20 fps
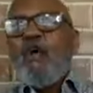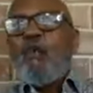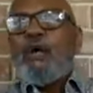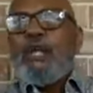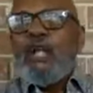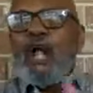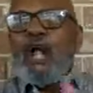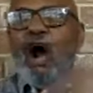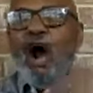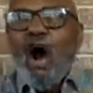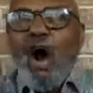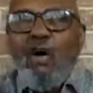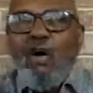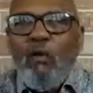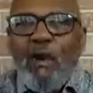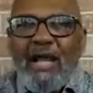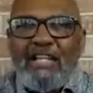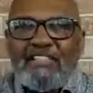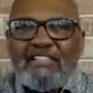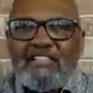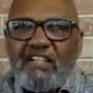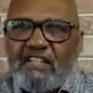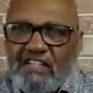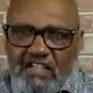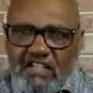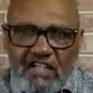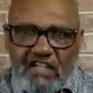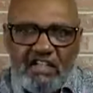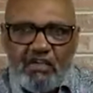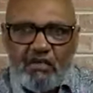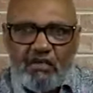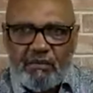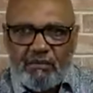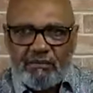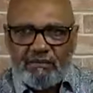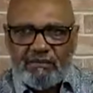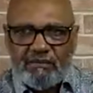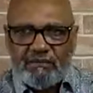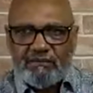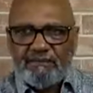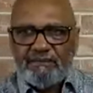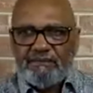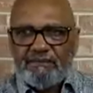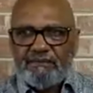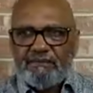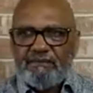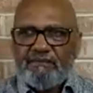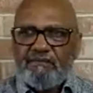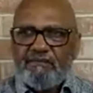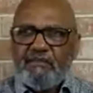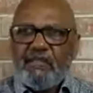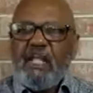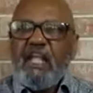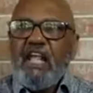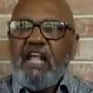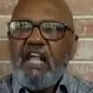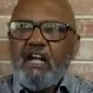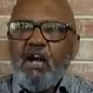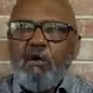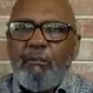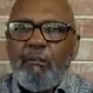We always continue in